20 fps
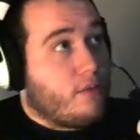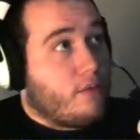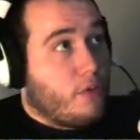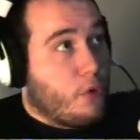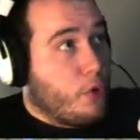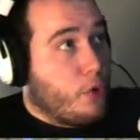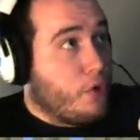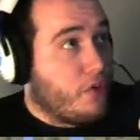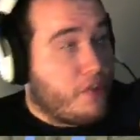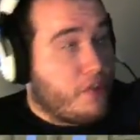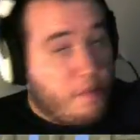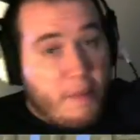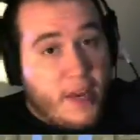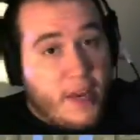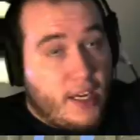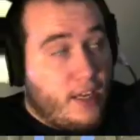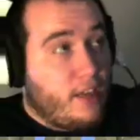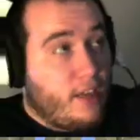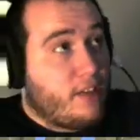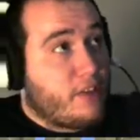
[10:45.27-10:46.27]
there's the
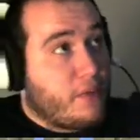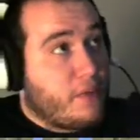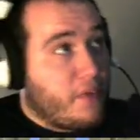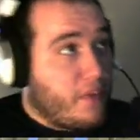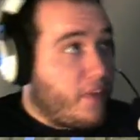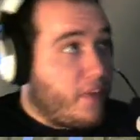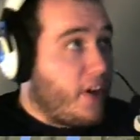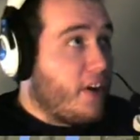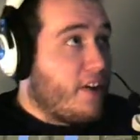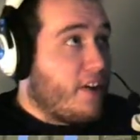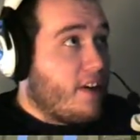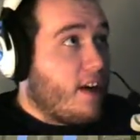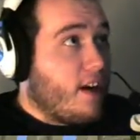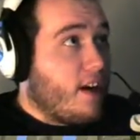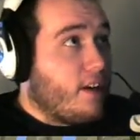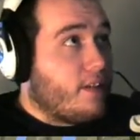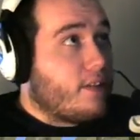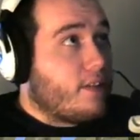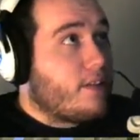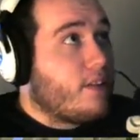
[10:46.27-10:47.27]
makings of a very
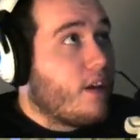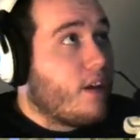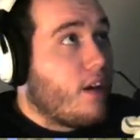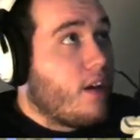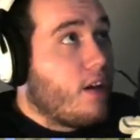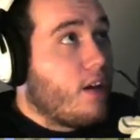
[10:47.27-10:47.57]
nice